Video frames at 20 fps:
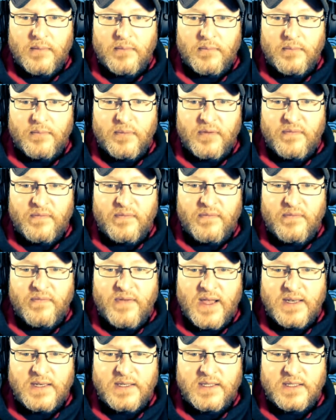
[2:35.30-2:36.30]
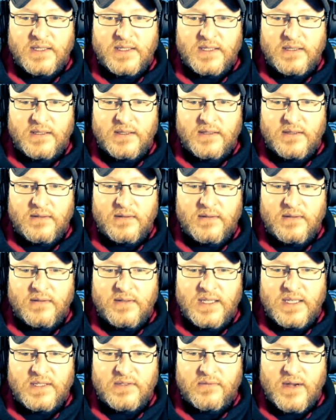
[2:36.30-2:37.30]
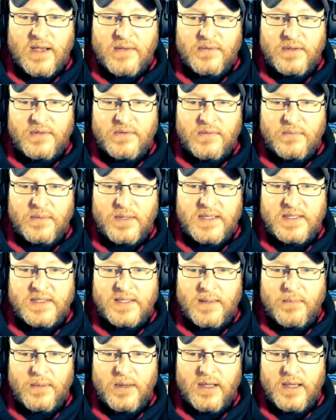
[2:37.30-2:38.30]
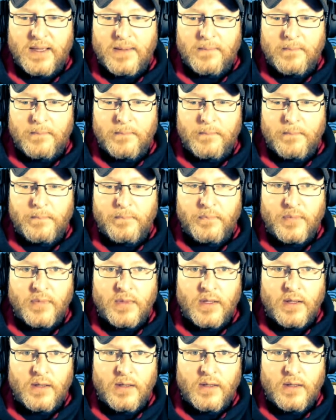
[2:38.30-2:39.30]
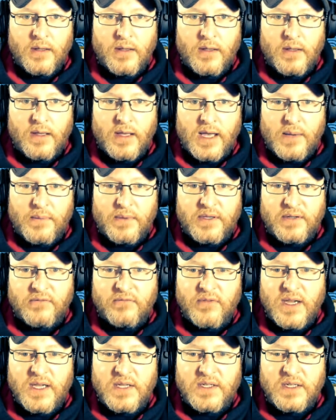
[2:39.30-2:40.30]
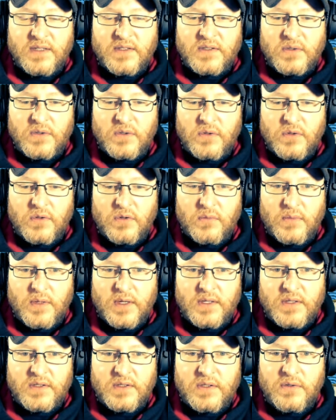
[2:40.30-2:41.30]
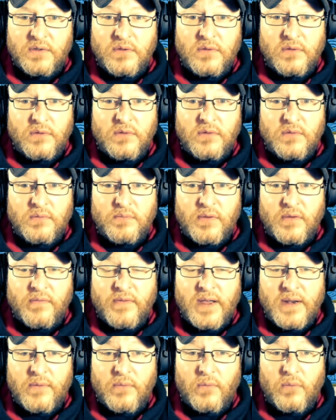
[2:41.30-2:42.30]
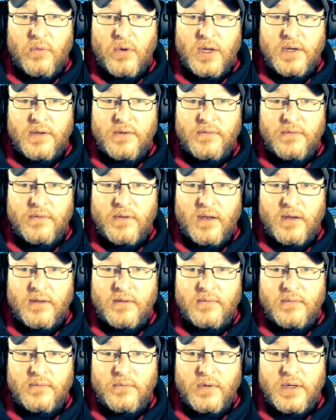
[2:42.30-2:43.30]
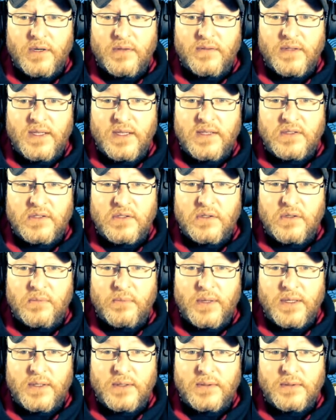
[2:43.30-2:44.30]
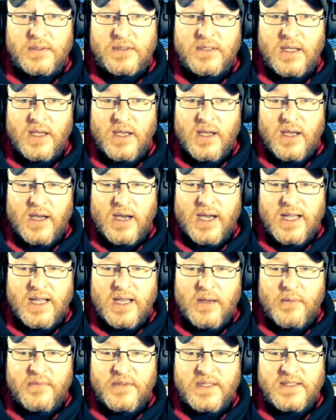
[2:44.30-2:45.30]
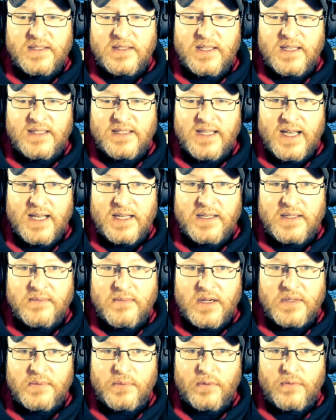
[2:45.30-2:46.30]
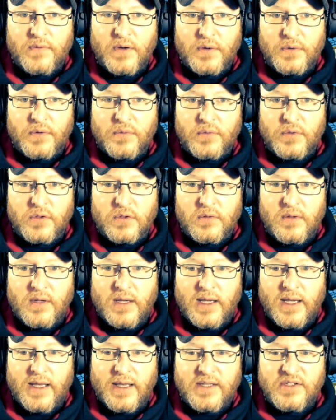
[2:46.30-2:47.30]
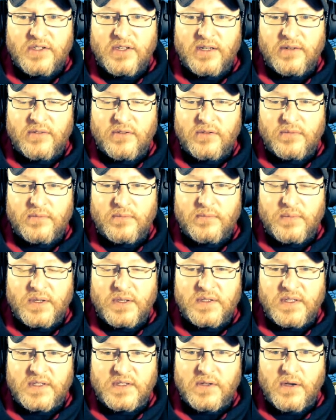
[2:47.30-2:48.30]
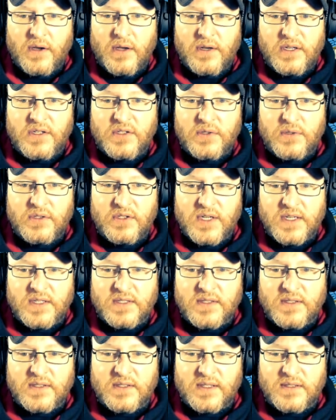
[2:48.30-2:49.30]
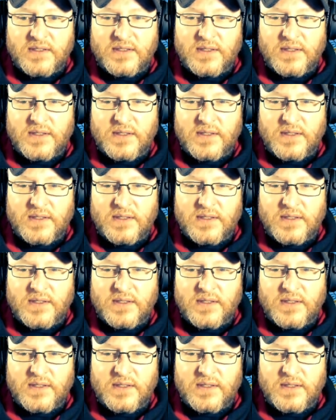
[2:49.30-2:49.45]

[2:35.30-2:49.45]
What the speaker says: prevent this Ravage from placing a Blight. And we can Raging Storm to prevent one of these 2 builds. This land is much more vulnerable in general because it's got only 2 adjacencies. So